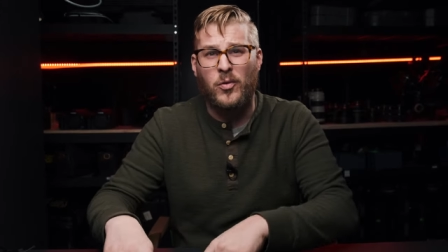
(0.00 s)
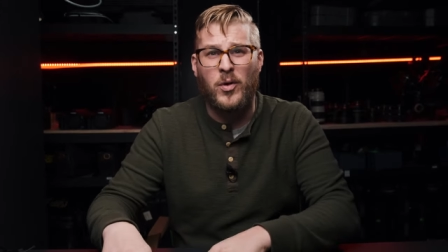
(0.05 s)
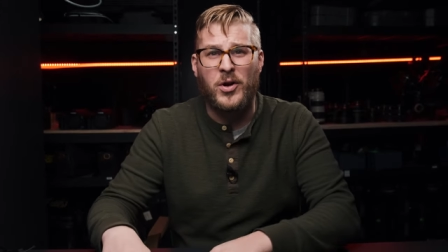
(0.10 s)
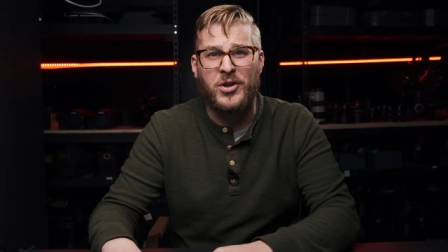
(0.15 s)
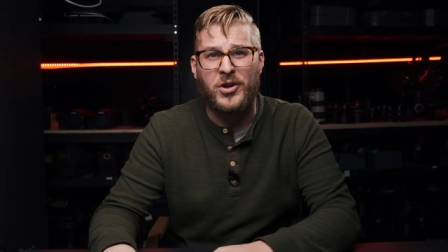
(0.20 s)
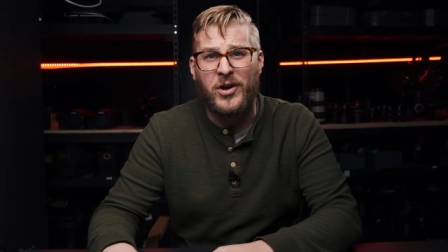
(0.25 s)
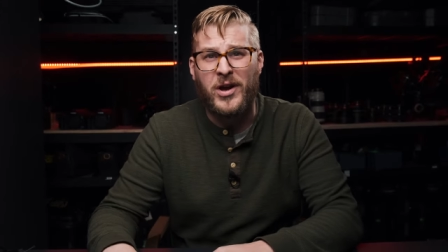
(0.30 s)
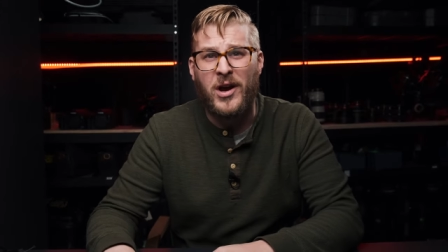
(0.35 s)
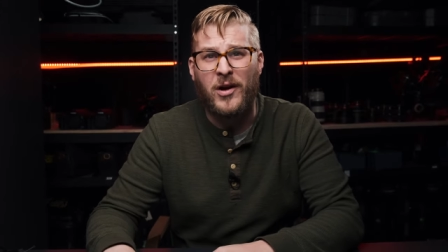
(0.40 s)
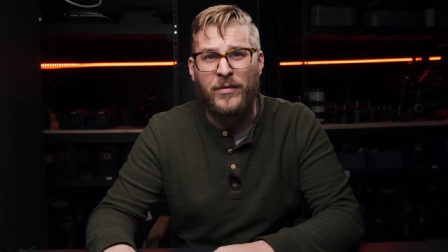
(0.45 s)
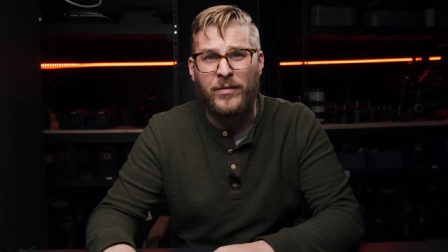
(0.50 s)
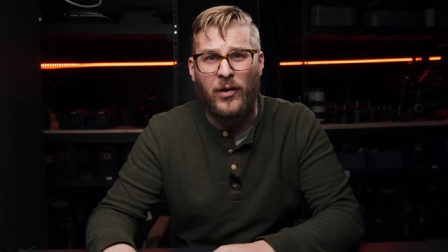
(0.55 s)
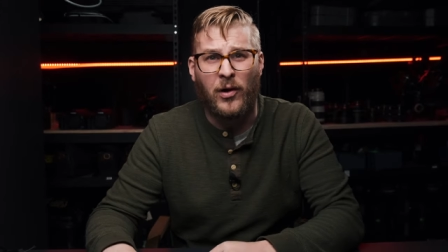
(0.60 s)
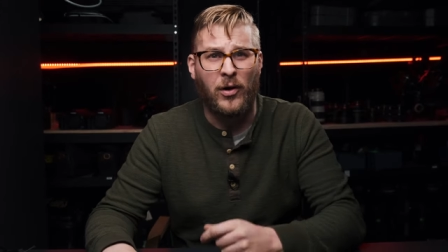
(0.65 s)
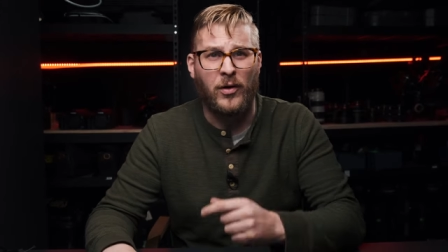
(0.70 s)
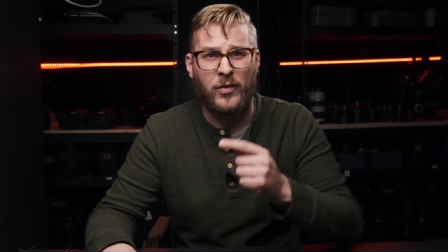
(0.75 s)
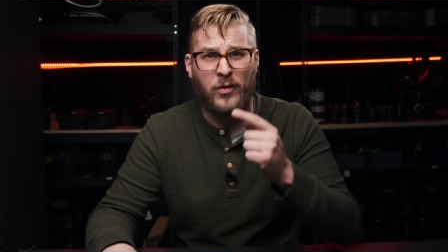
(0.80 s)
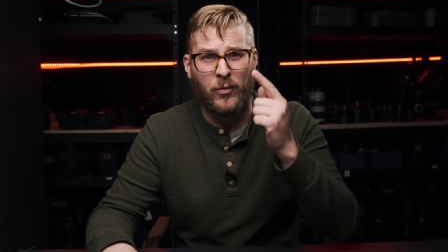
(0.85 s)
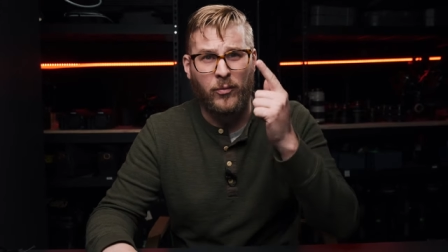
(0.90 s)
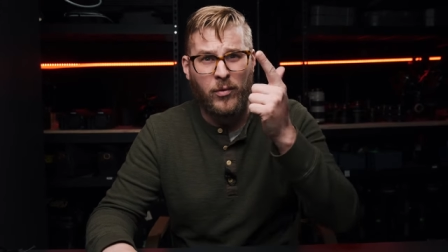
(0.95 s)
what you're here
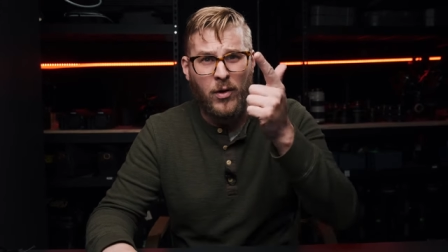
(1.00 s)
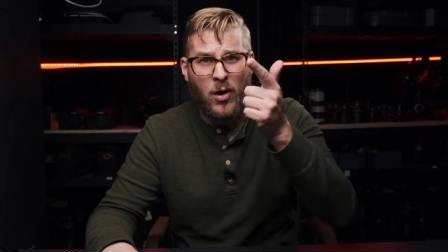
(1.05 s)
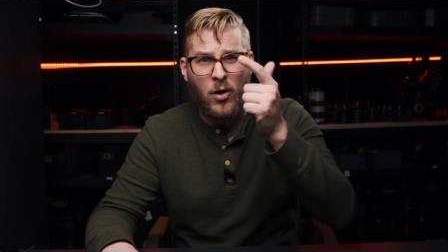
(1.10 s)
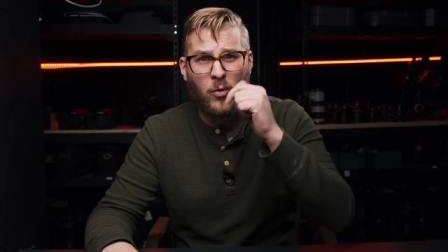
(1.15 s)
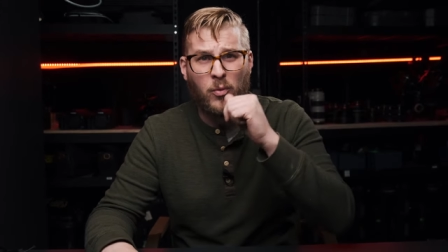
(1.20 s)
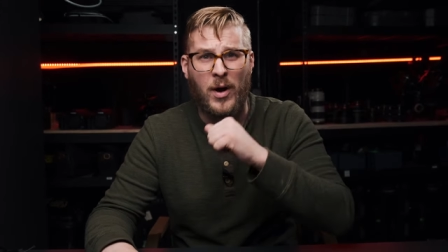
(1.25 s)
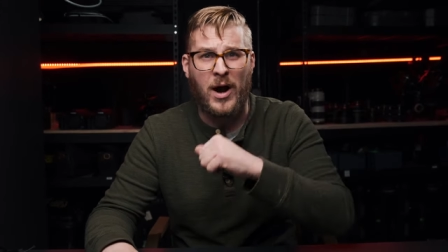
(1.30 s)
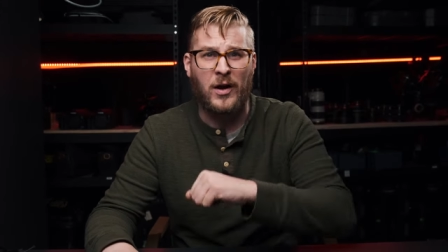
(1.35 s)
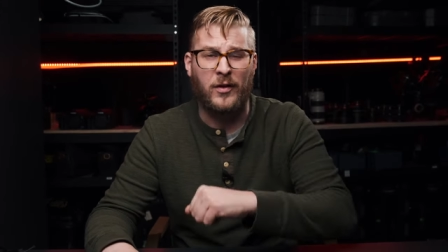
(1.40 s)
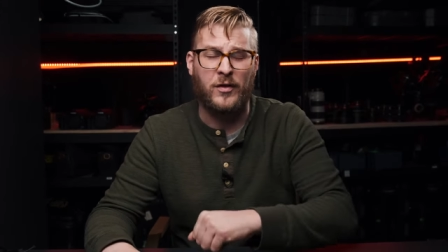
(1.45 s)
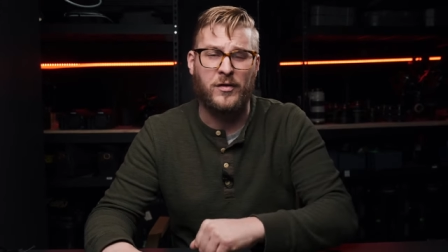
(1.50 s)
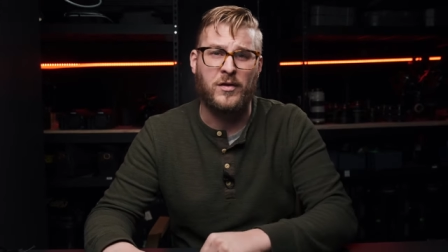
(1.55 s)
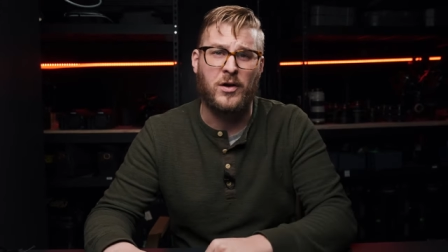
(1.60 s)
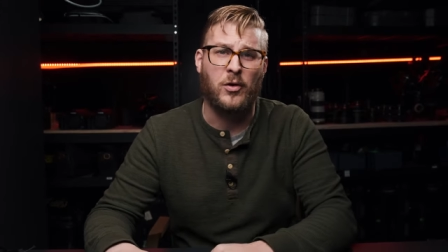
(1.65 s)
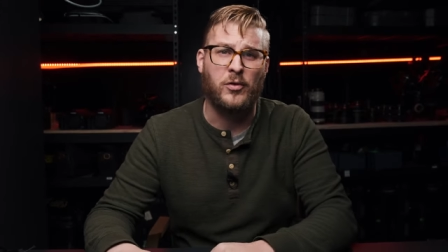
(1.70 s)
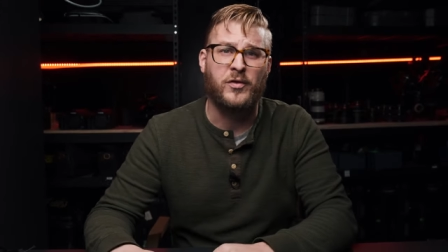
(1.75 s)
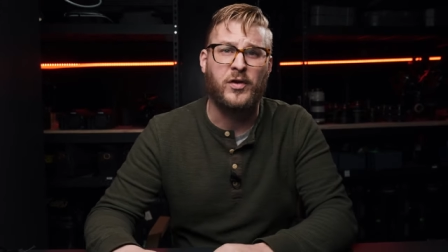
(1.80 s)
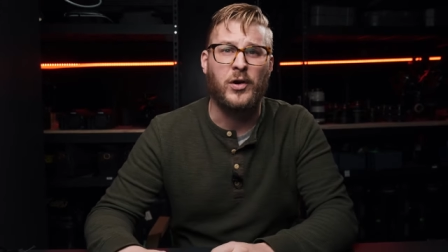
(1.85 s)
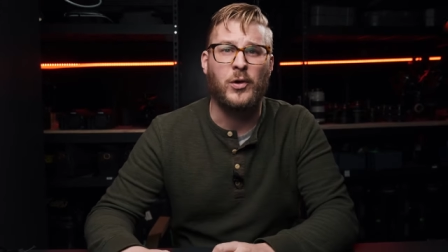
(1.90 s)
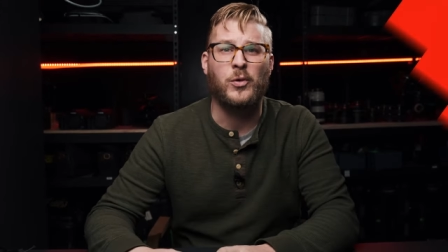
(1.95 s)
for, the Rode Wireless
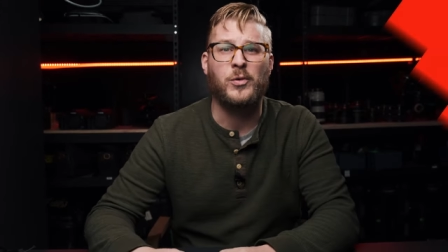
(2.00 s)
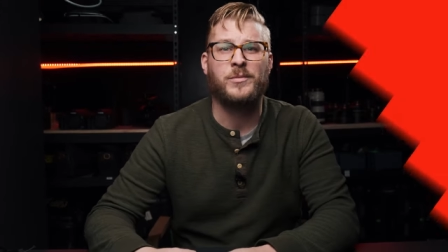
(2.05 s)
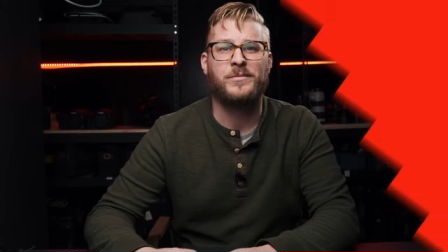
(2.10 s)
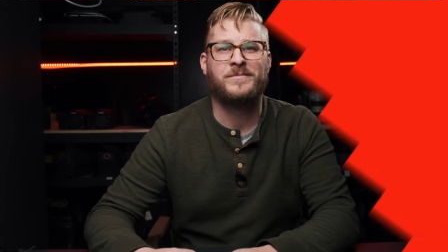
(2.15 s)
Go two.